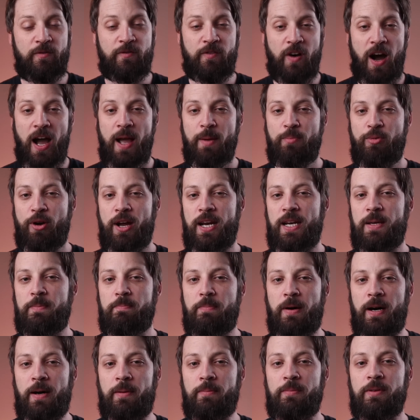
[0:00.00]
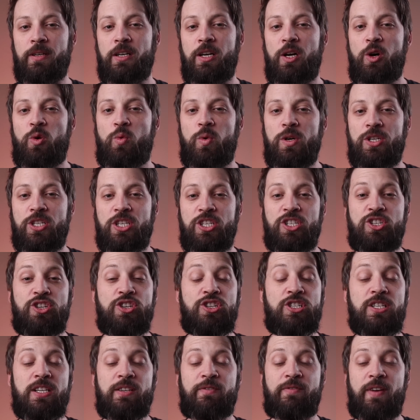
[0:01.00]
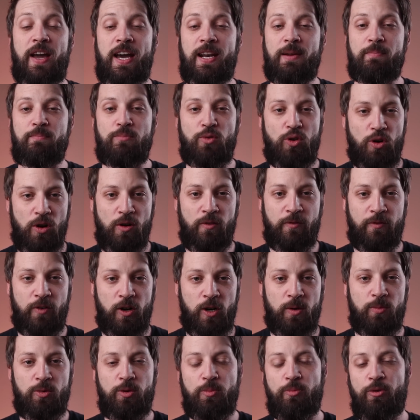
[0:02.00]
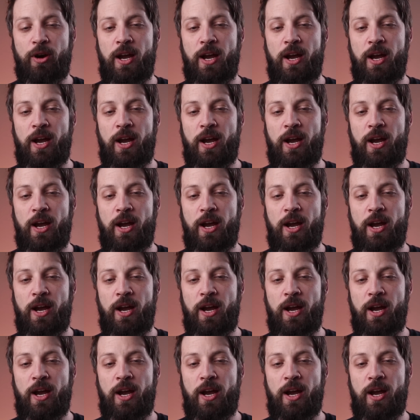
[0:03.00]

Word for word: a vibrating pump, which is usually found in more affordable